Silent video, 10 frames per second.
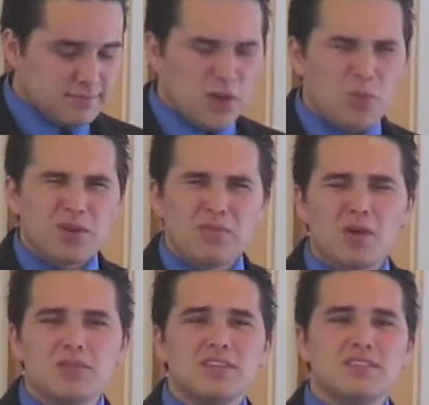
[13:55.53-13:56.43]
that we're
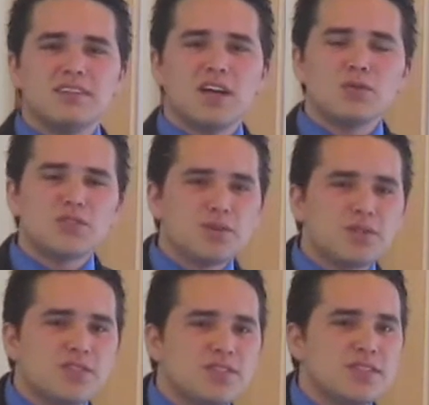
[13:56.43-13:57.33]
involved in? How
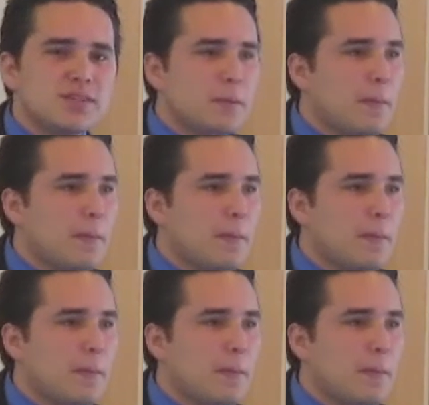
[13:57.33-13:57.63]
serious is it?